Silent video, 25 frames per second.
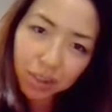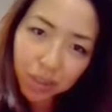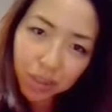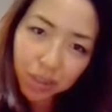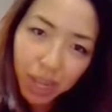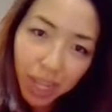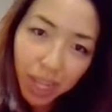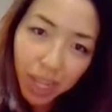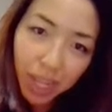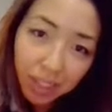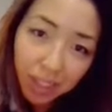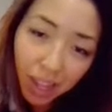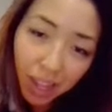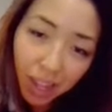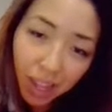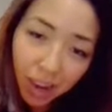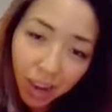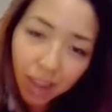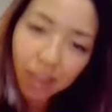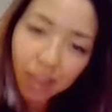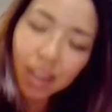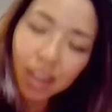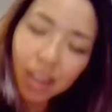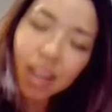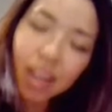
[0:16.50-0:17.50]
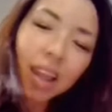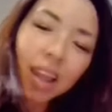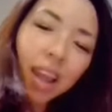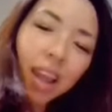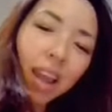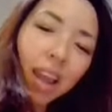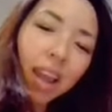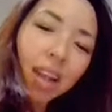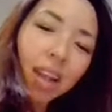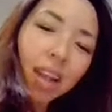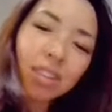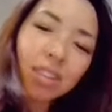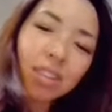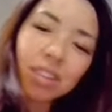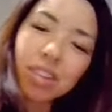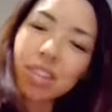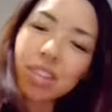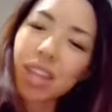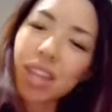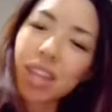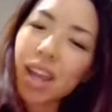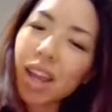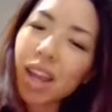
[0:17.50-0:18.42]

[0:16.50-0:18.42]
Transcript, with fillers: don't get scared. It's just